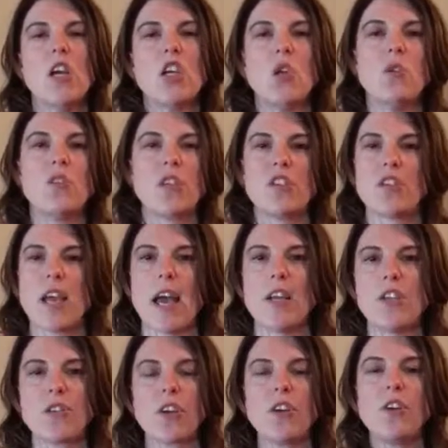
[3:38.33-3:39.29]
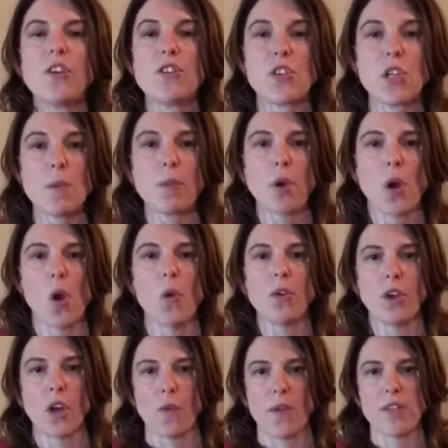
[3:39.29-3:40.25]
you just enter in your zip
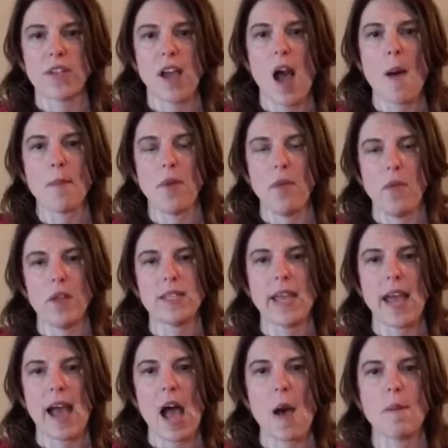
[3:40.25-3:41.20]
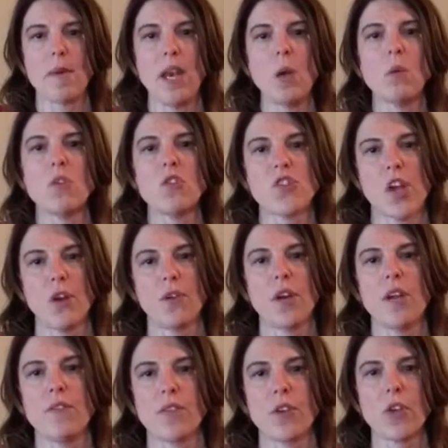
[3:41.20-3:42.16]
code near the top in the tab, and it will
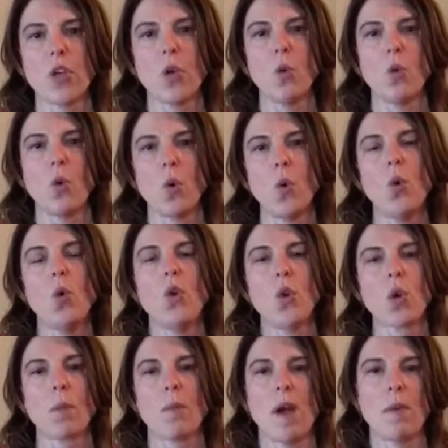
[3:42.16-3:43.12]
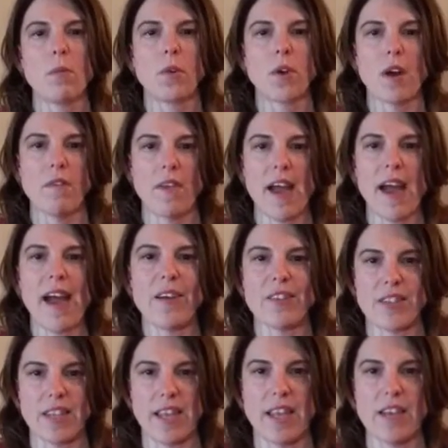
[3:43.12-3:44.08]
generate for you who your member of the
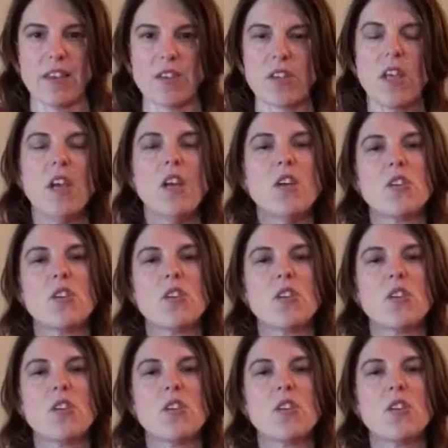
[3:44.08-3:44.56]
House is.